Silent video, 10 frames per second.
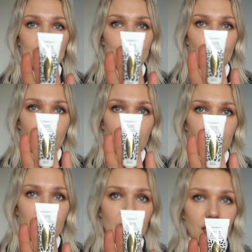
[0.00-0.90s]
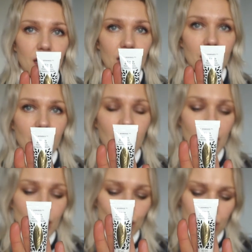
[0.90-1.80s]
So yeah, I
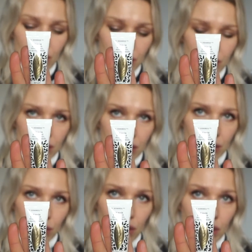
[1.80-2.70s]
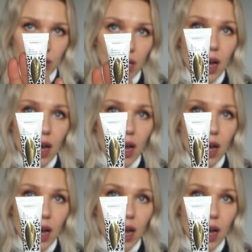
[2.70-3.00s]
use it a lot.